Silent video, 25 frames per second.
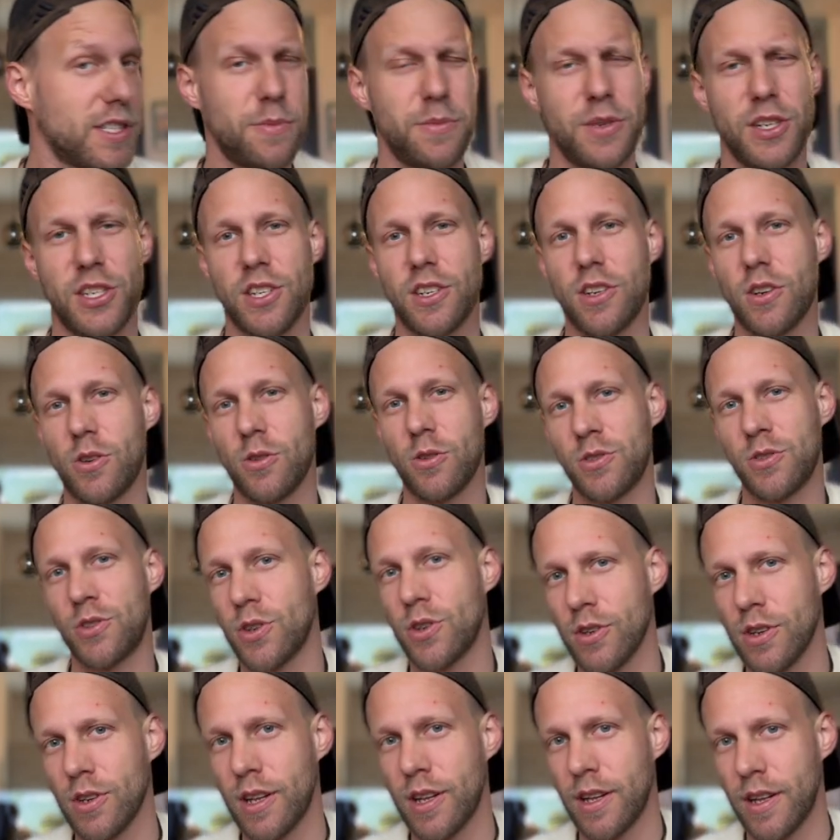in mission
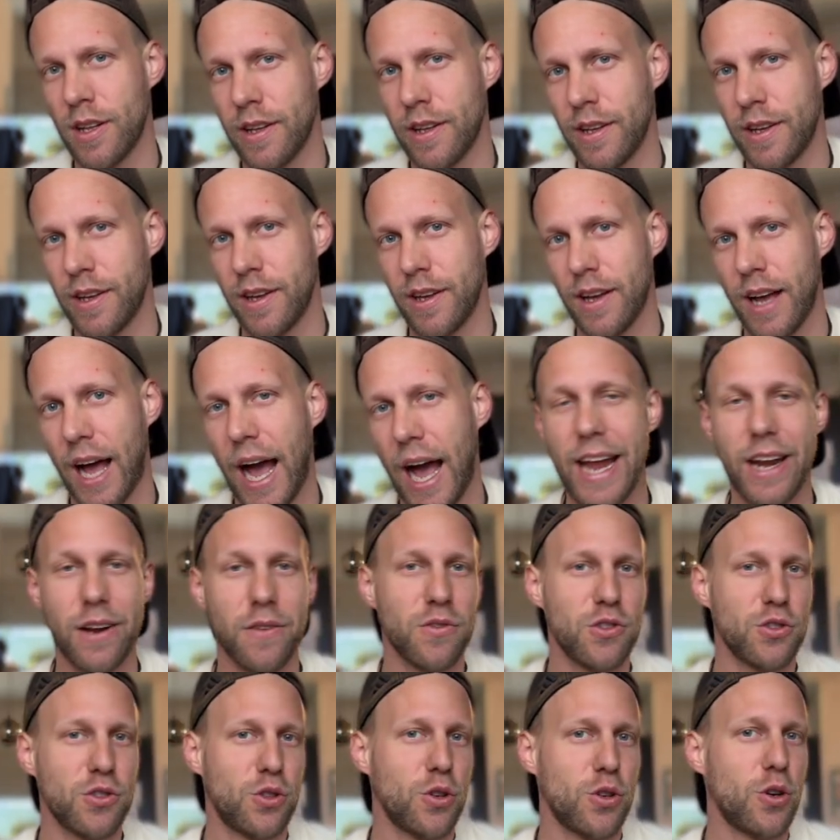control. I don't
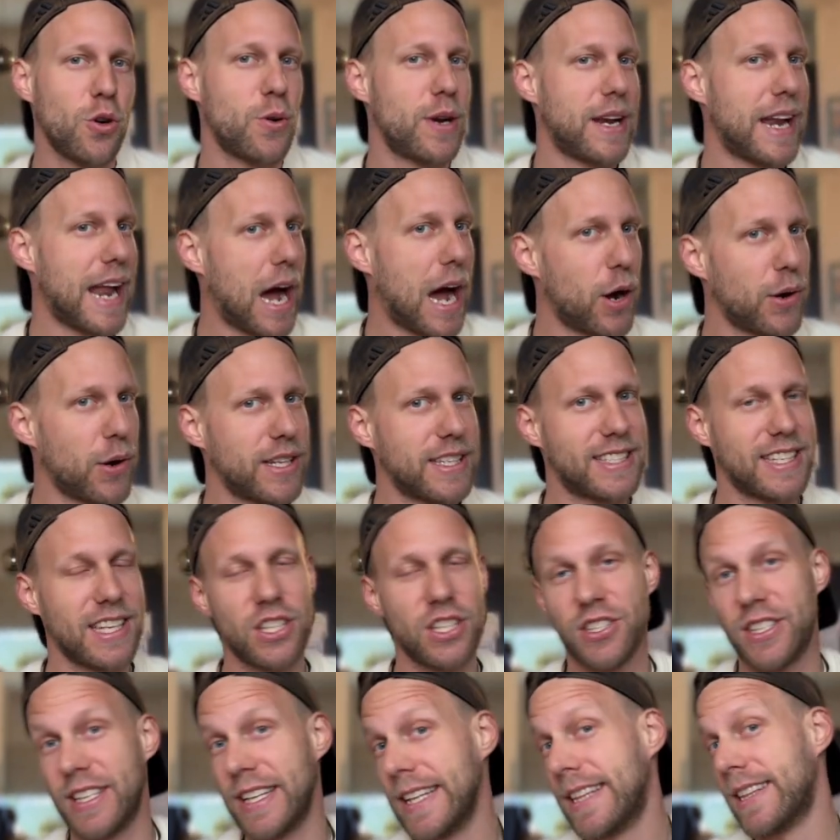want to go now in
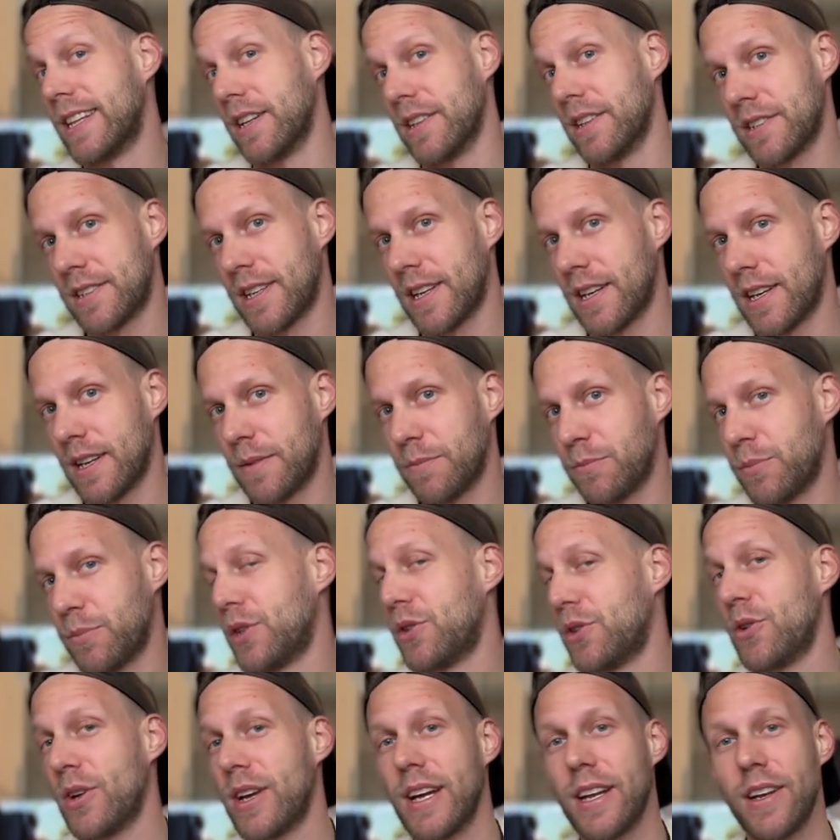such details,
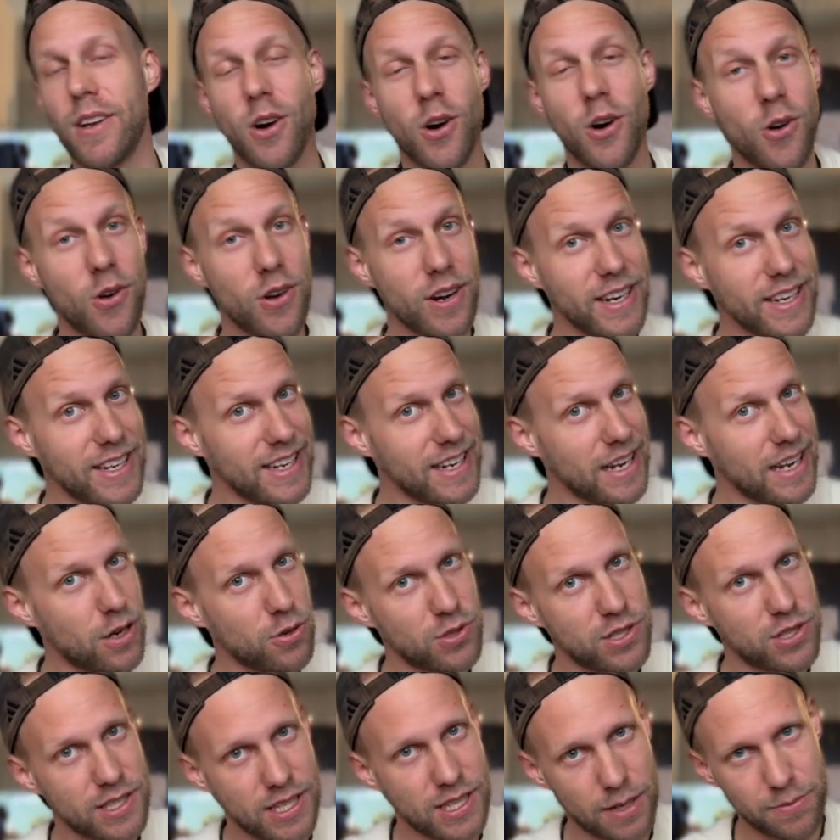but you can already now
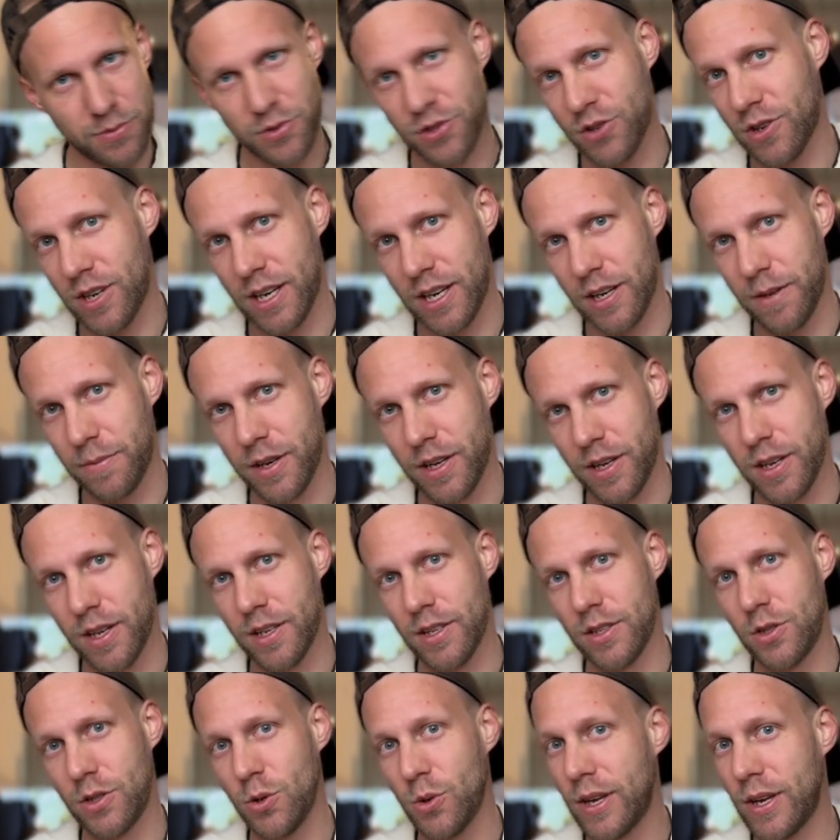subscribe
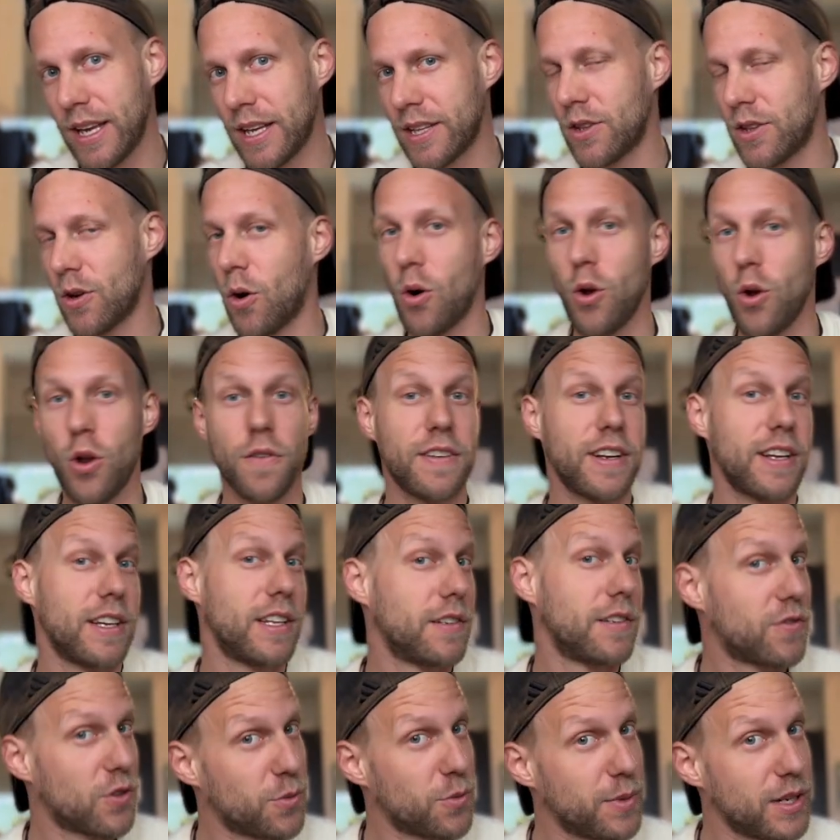to get all of the
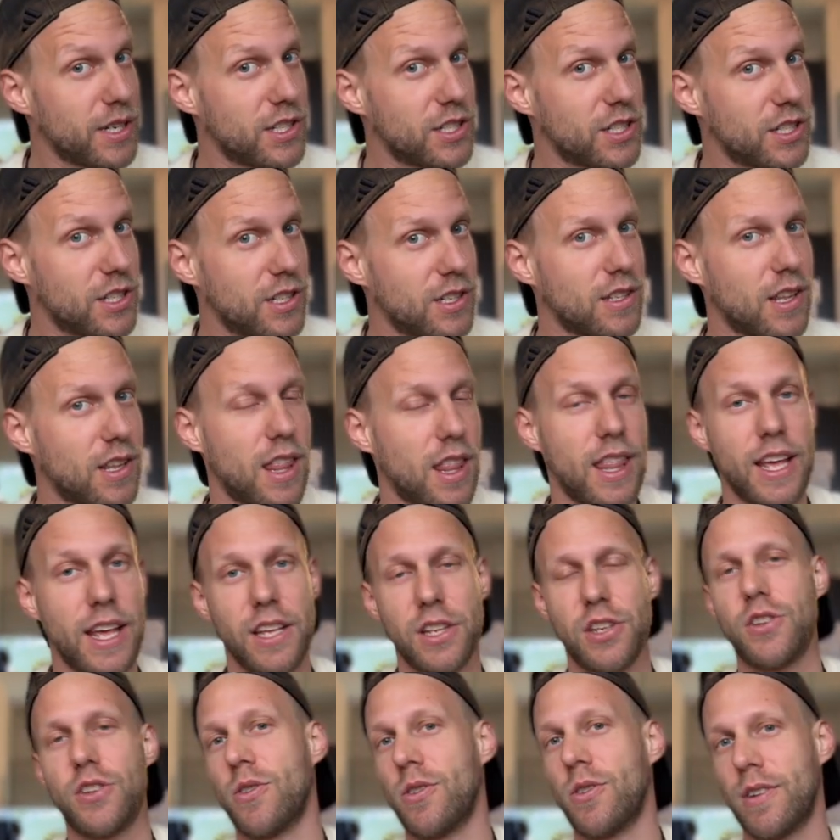information
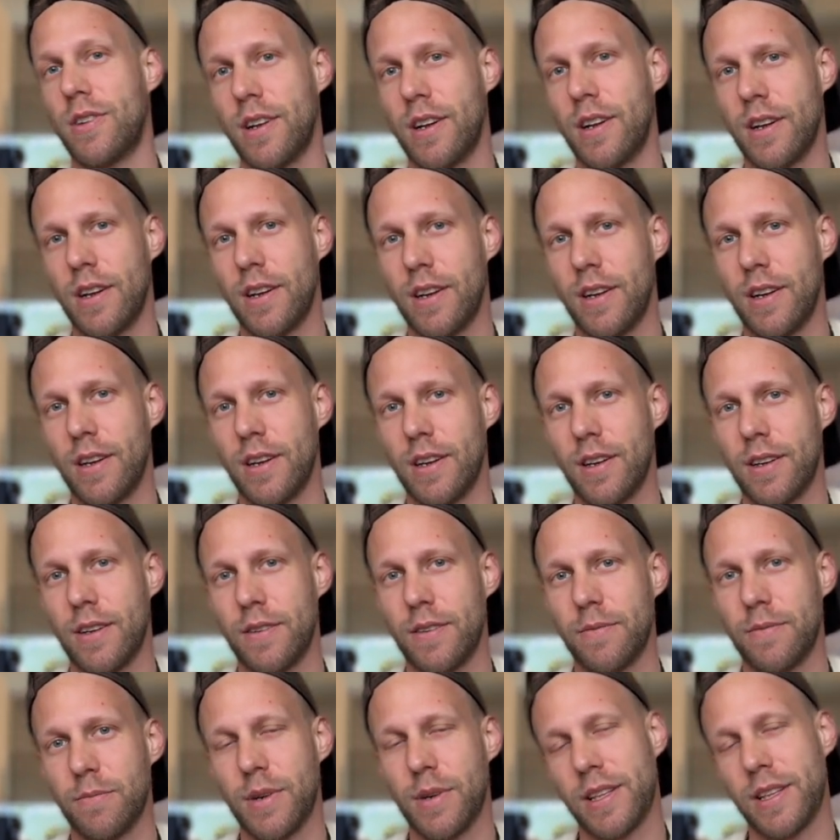later on.
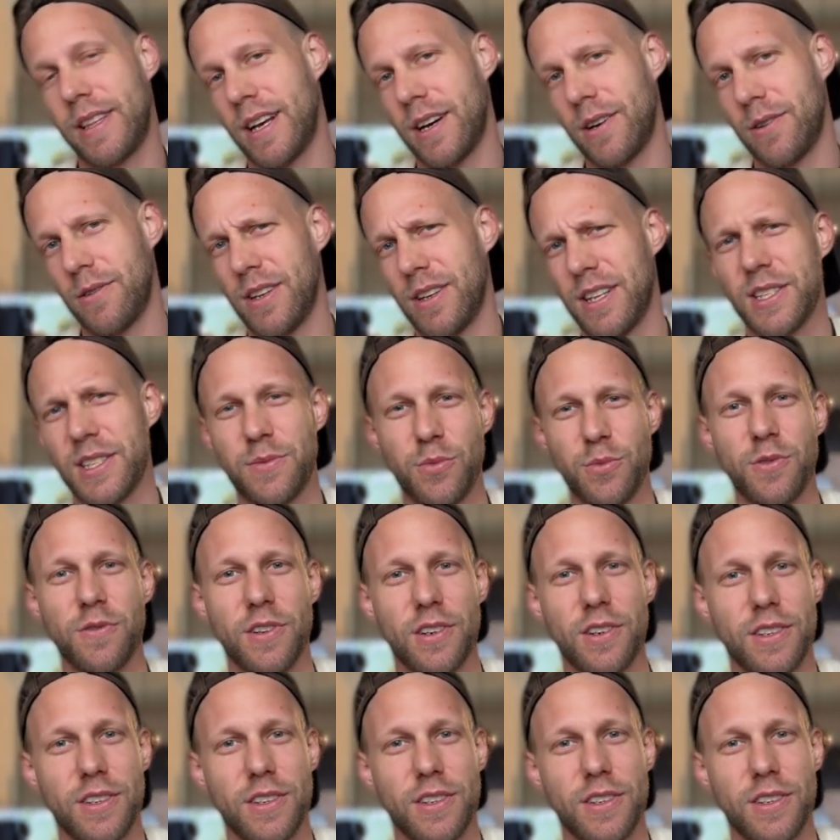But now let's move